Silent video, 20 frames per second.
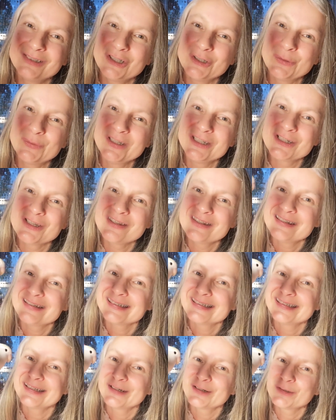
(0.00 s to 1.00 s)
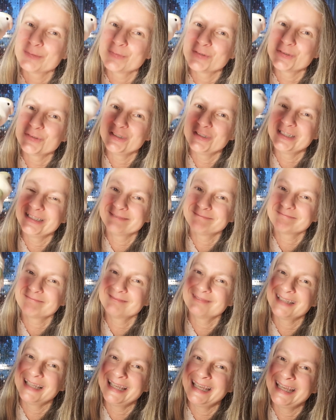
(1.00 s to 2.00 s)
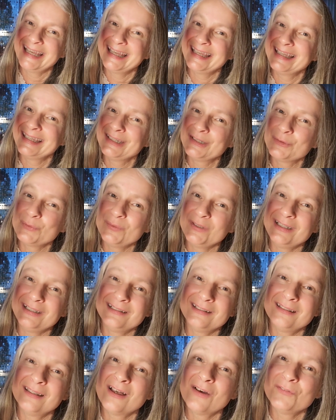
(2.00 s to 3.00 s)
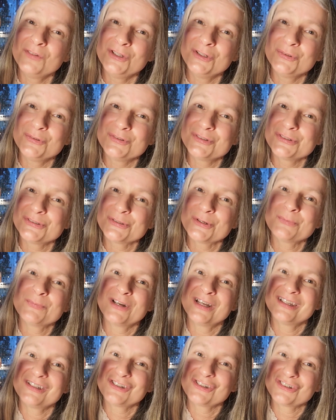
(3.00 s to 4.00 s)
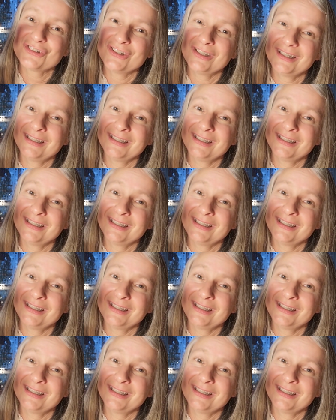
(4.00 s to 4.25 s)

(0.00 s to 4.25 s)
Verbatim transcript: we'll go into this ceremony. And we love you so much.